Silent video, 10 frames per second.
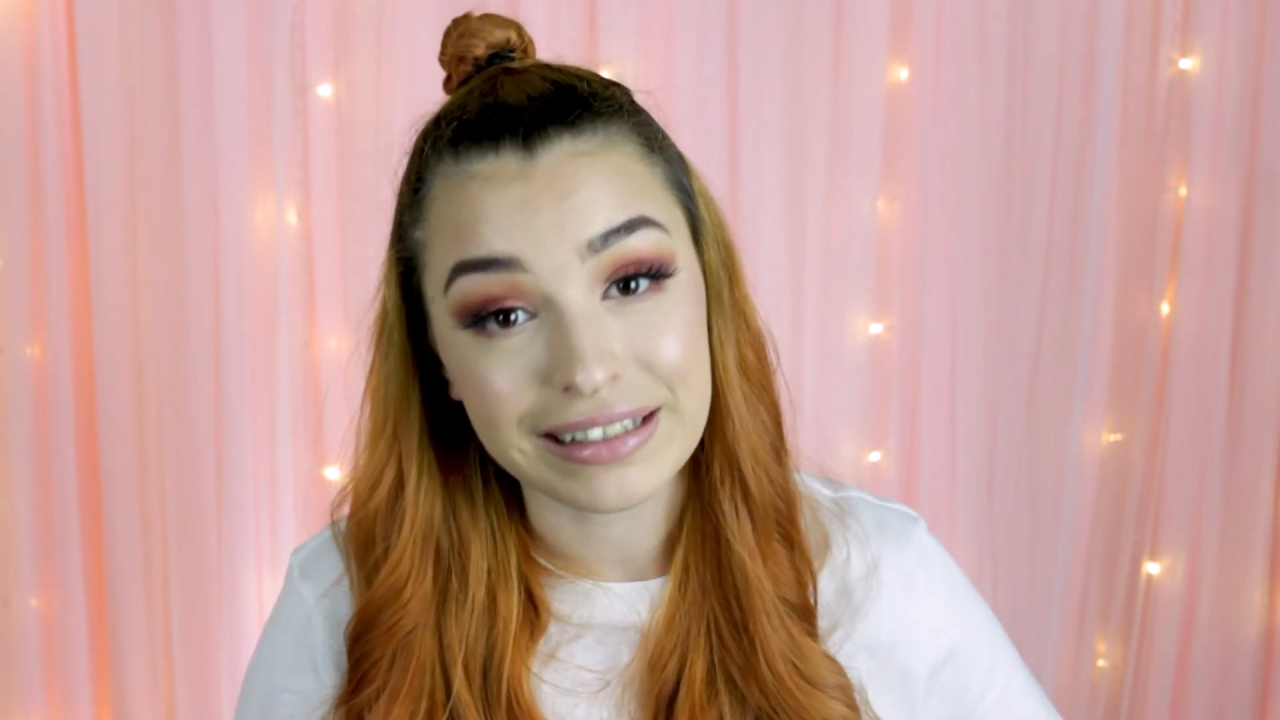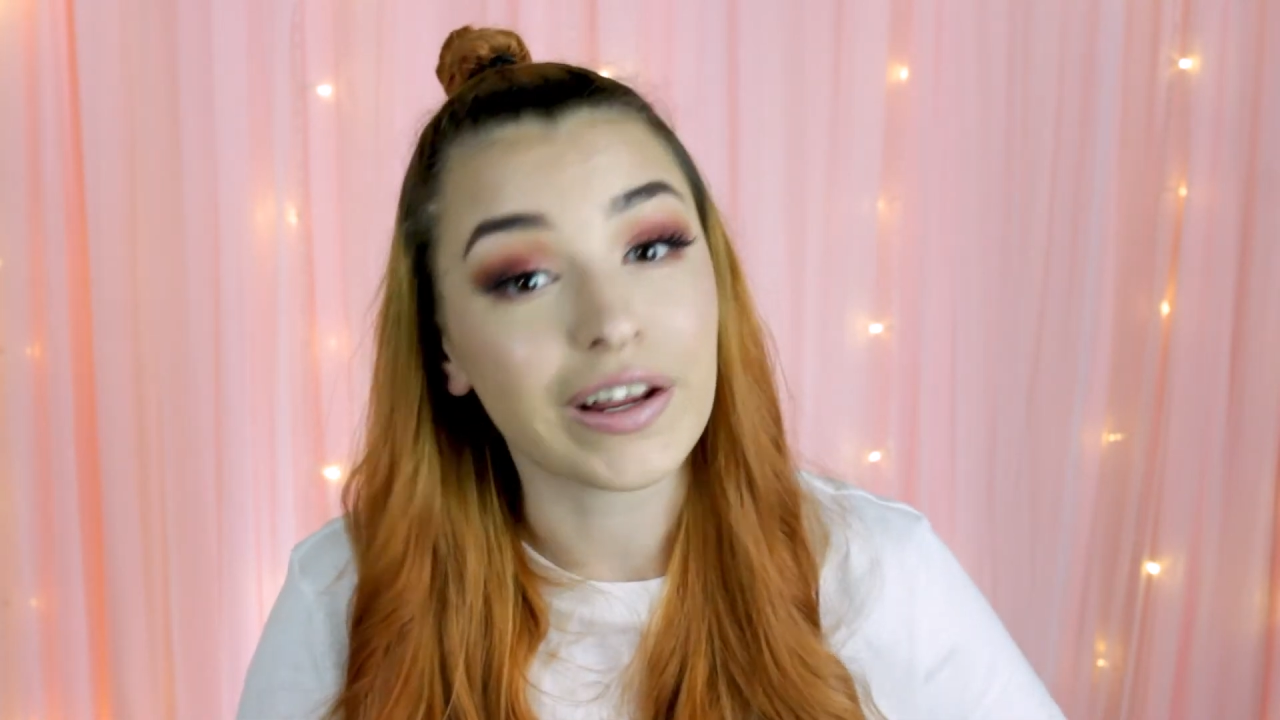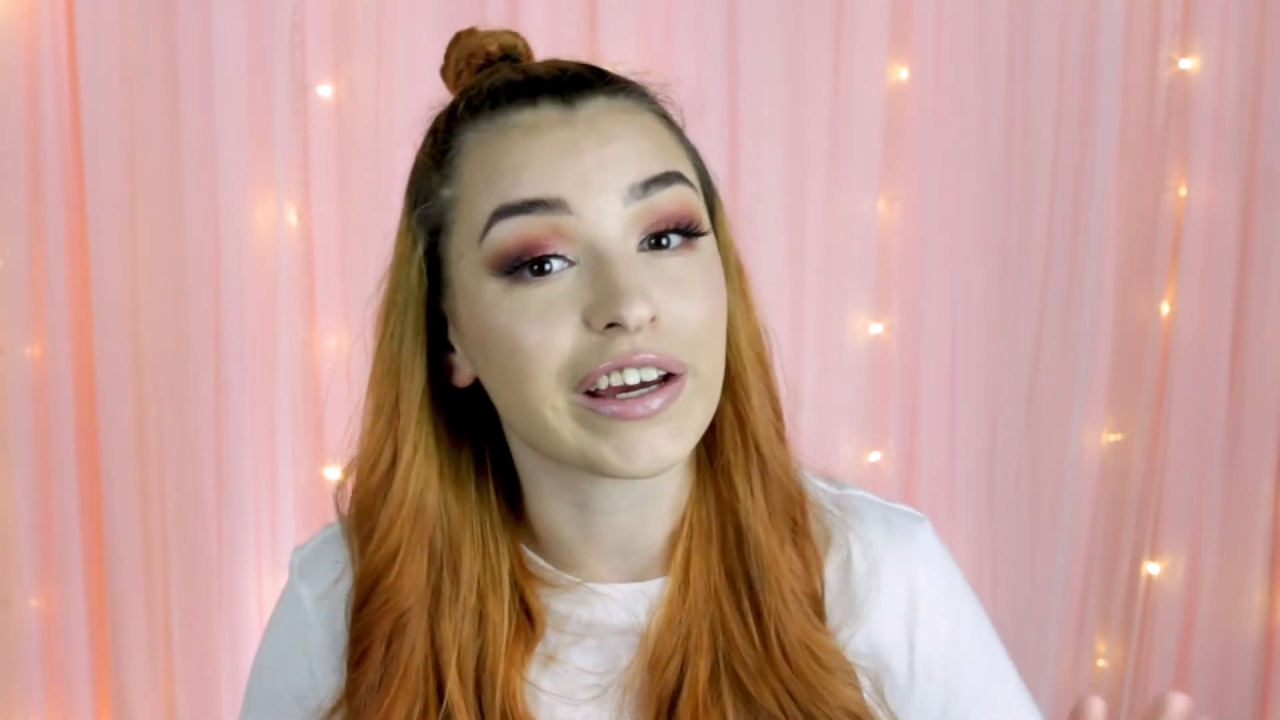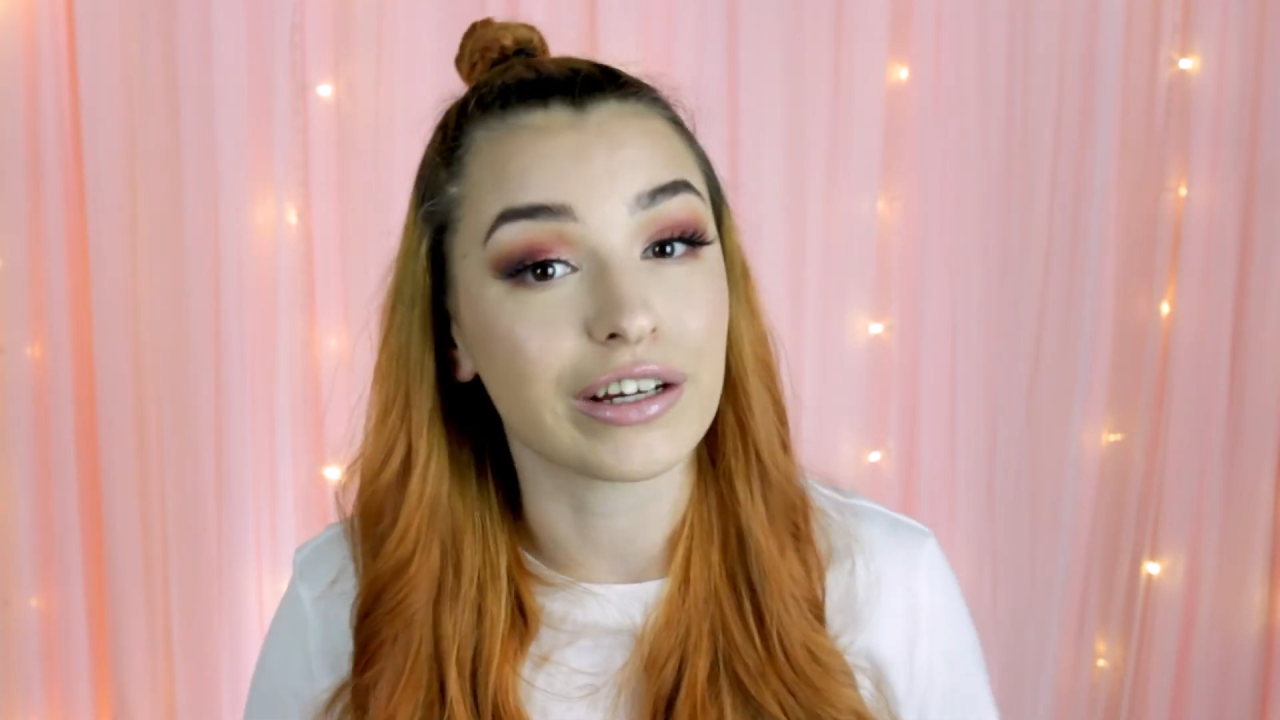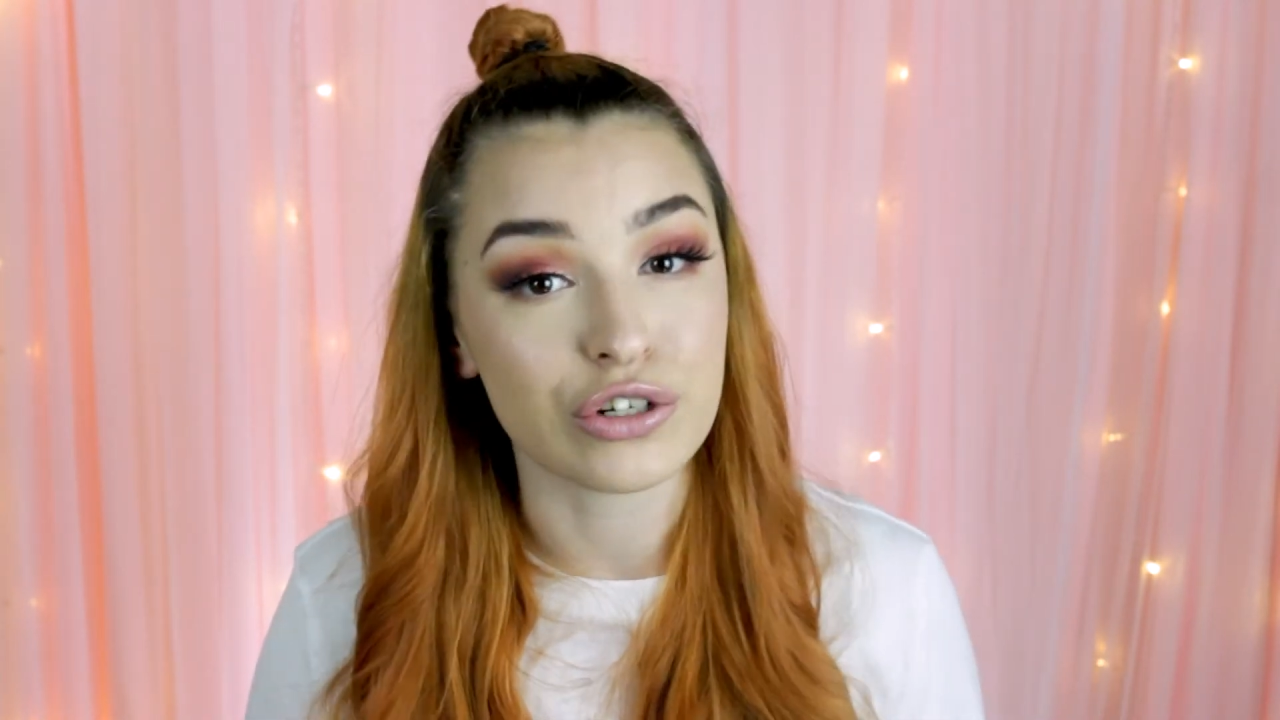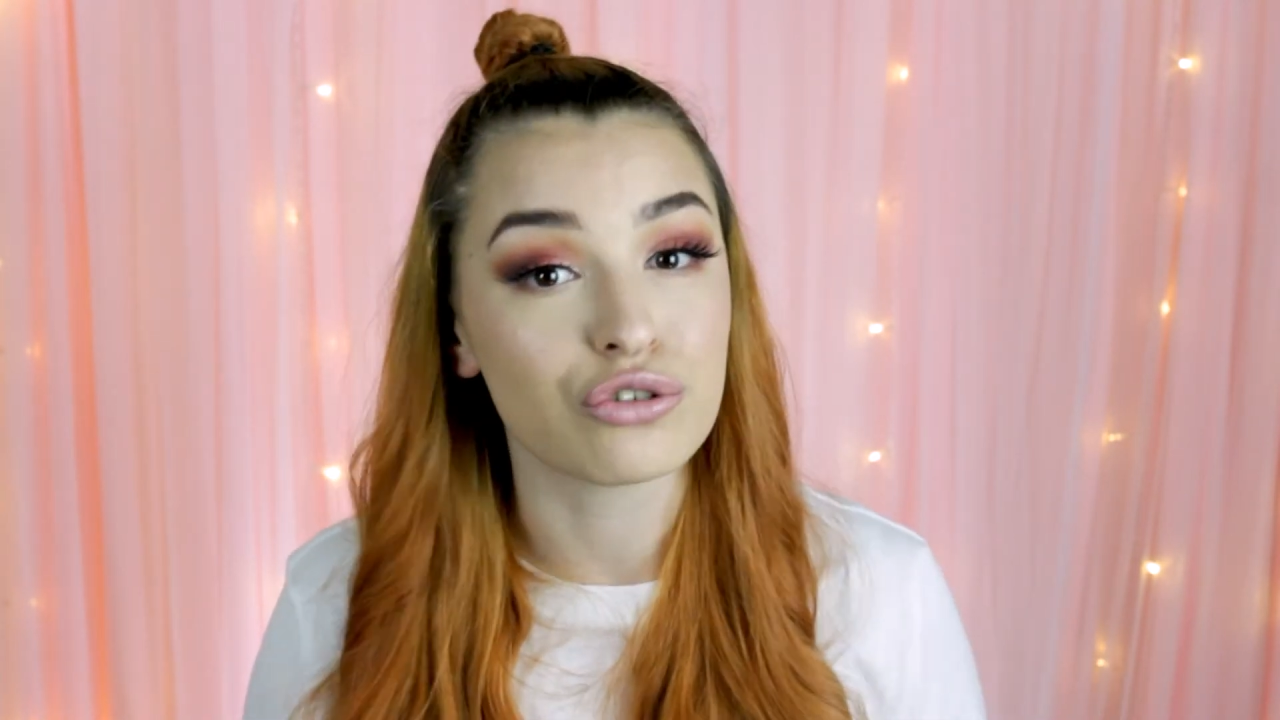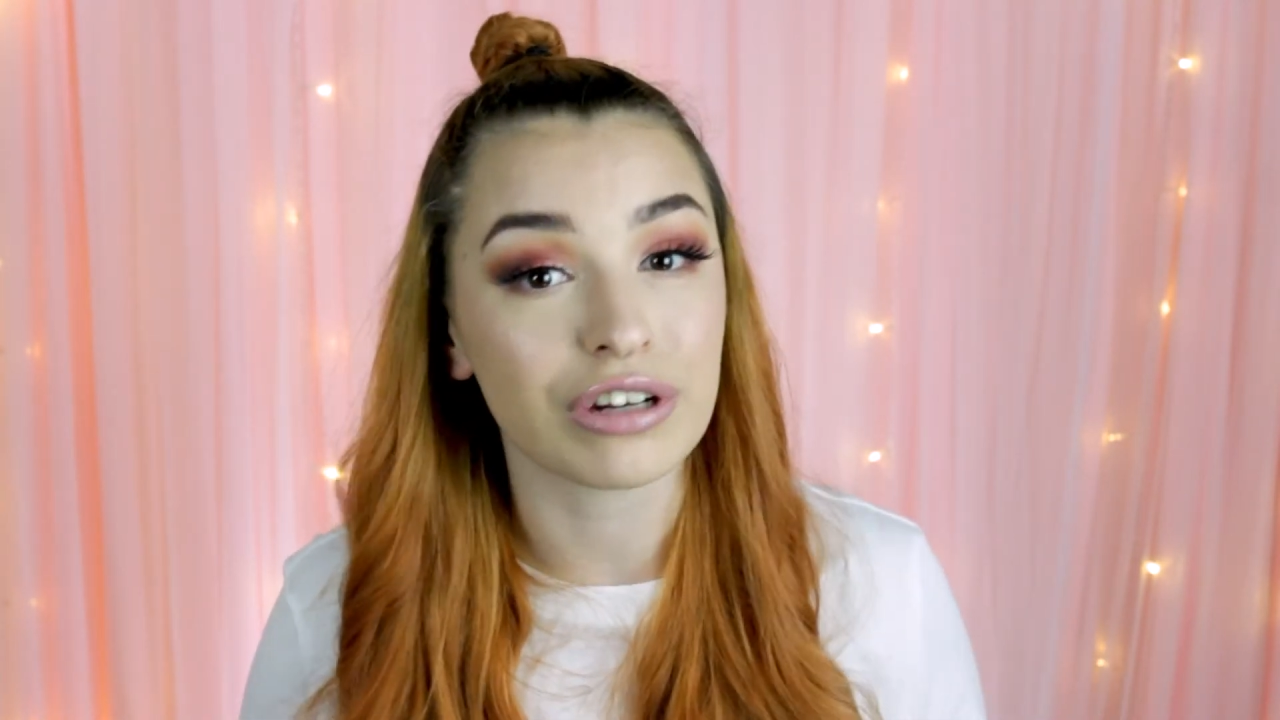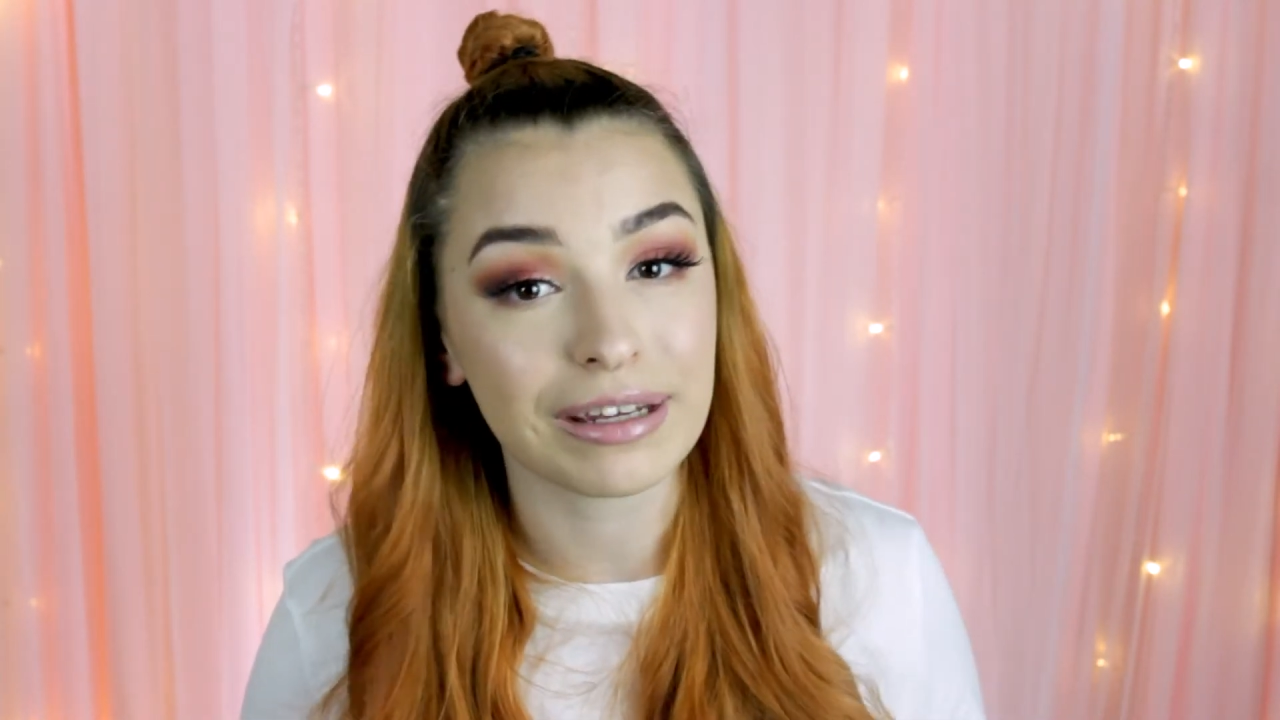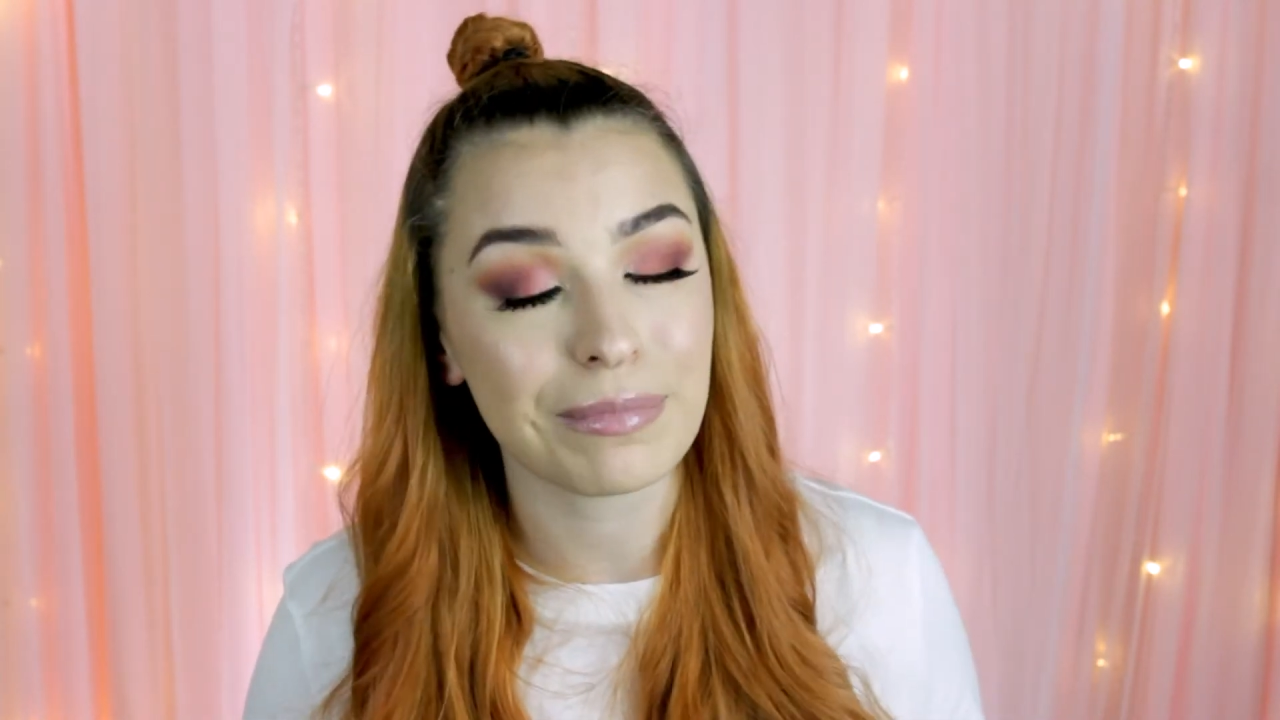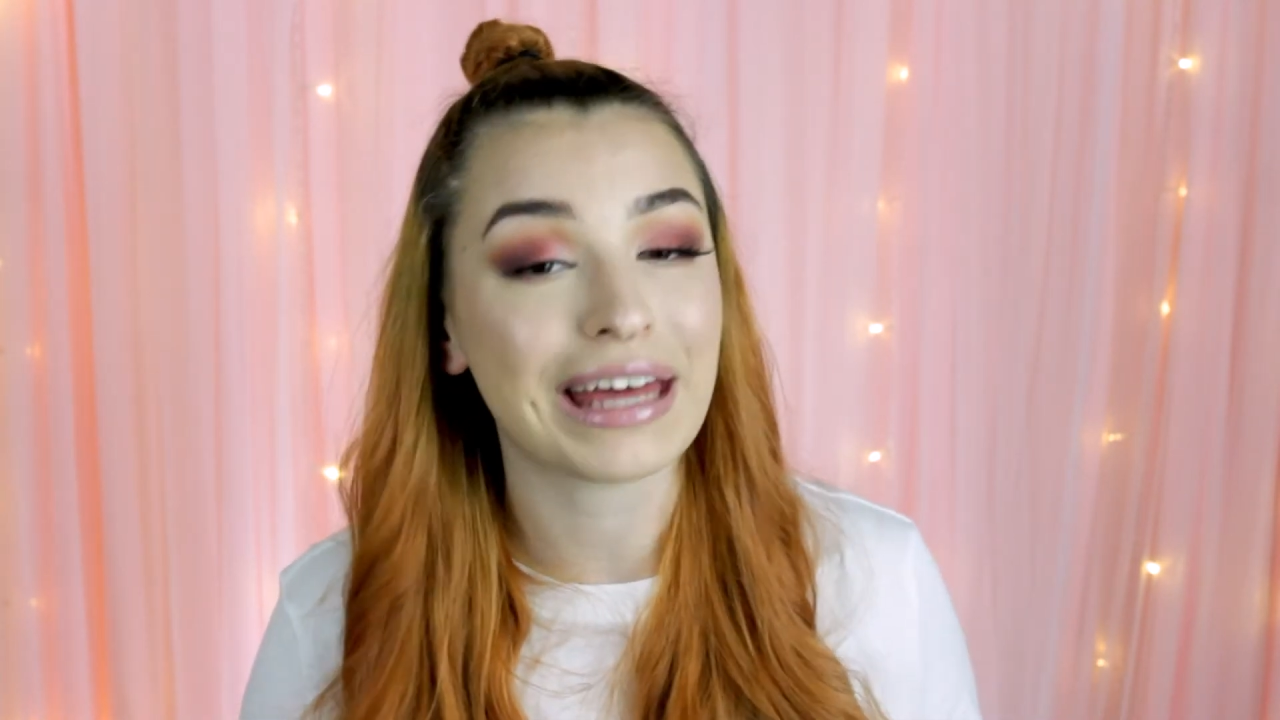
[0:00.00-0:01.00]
like a dream,